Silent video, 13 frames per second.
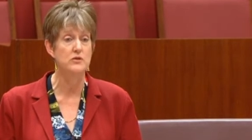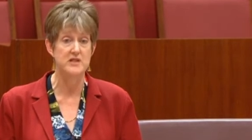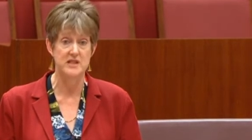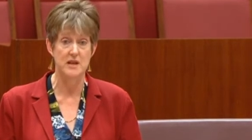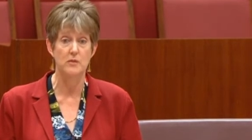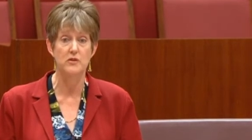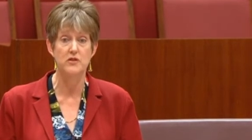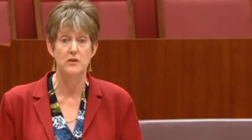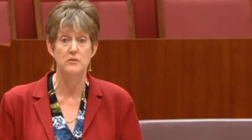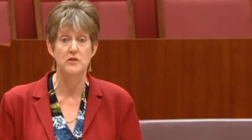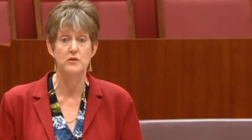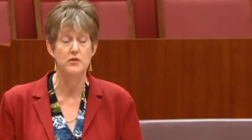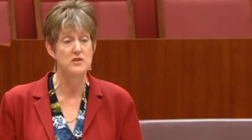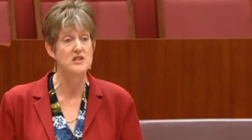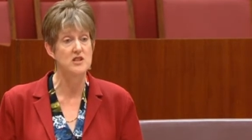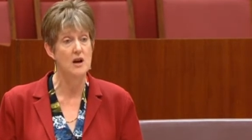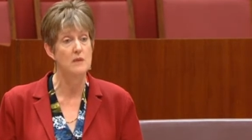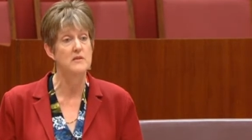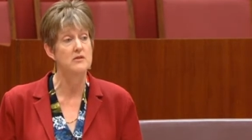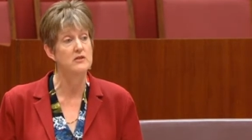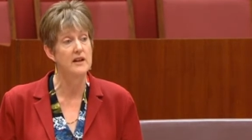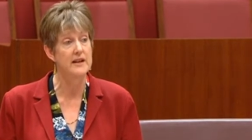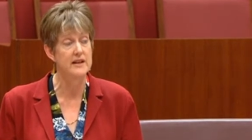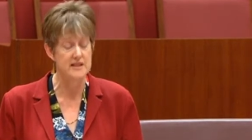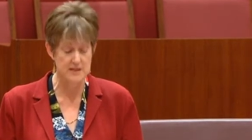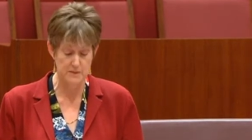for some of them, the first time they've
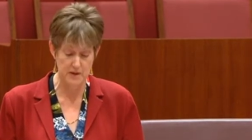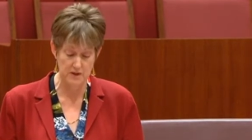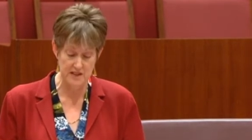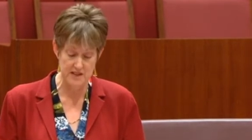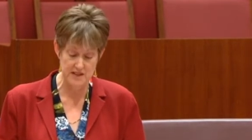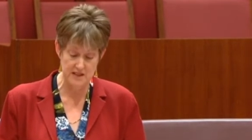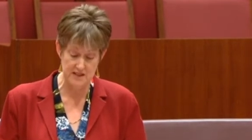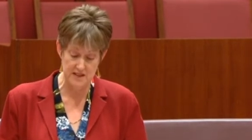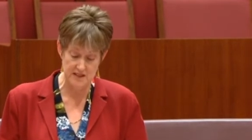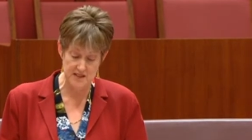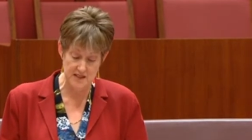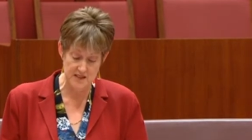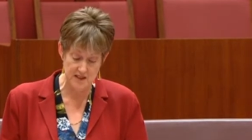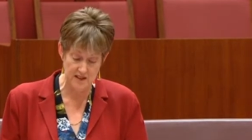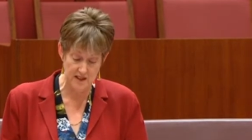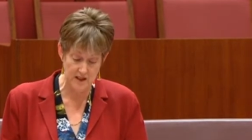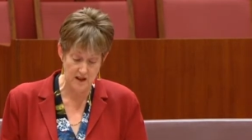really experienced success in their